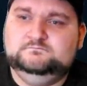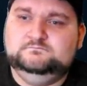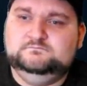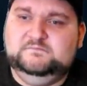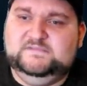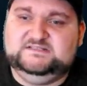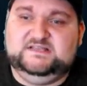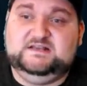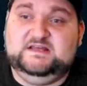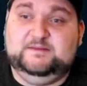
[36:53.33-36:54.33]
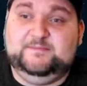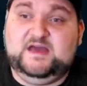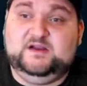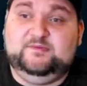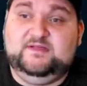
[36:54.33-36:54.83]
because again, in a battle
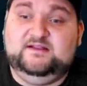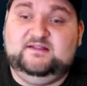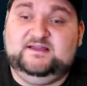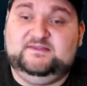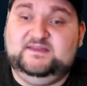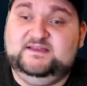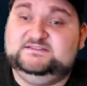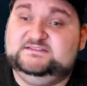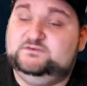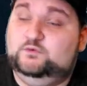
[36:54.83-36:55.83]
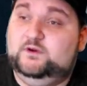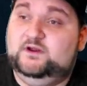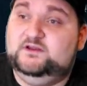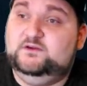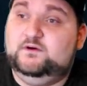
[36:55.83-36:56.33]
plan like this, where
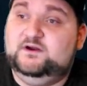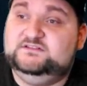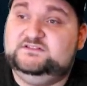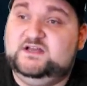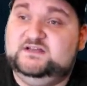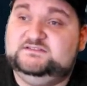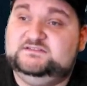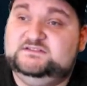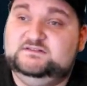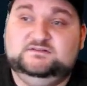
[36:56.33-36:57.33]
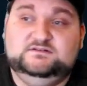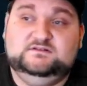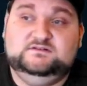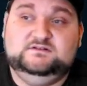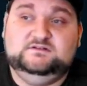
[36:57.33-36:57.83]
you want
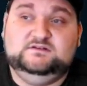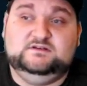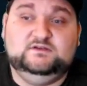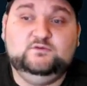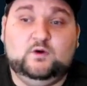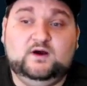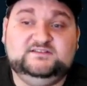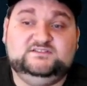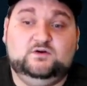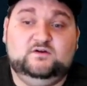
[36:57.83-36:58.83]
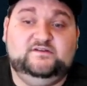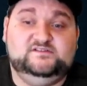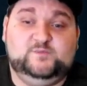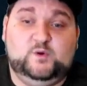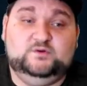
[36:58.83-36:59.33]
to score those
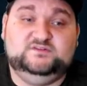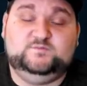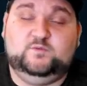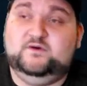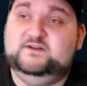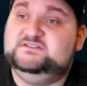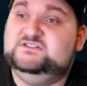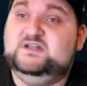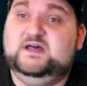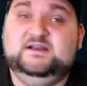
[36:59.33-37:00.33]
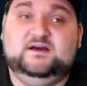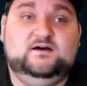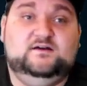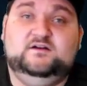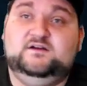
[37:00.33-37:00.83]
bonus points, Night Haunt
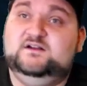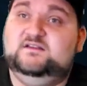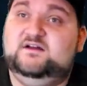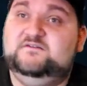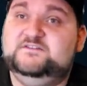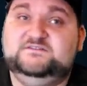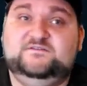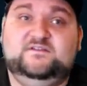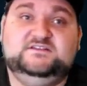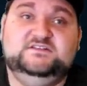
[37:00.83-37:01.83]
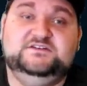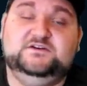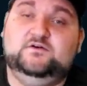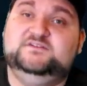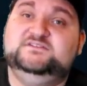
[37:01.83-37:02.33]
are gonna love this. Flesh Eater
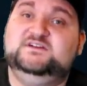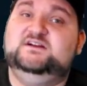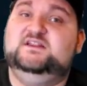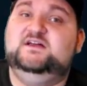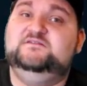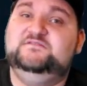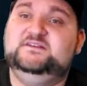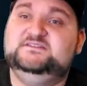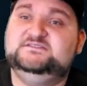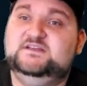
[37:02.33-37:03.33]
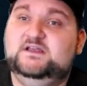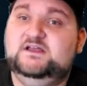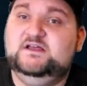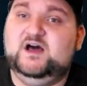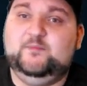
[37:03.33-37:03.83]
Courts are gonna love this.
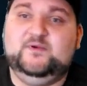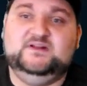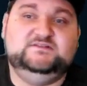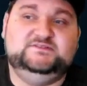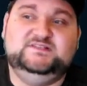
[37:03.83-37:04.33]
A bunch of cheap